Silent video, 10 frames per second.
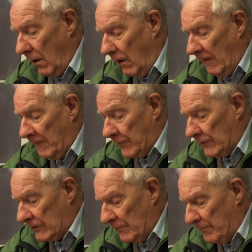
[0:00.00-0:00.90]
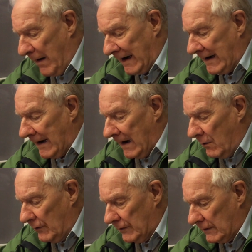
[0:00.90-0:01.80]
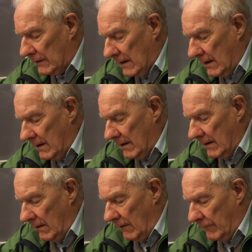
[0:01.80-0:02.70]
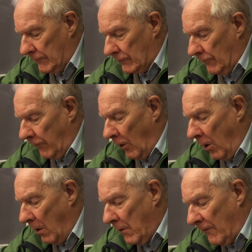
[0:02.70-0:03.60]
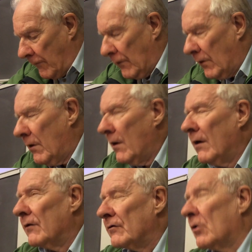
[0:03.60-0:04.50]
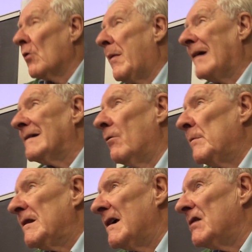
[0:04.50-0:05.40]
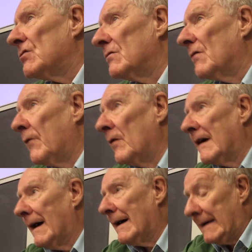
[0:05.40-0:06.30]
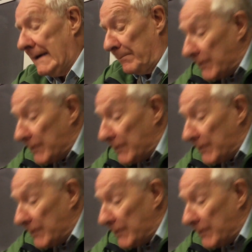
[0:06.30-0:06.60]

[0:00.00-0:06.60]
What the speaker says: of the background of the form of the global domination of oligarchy.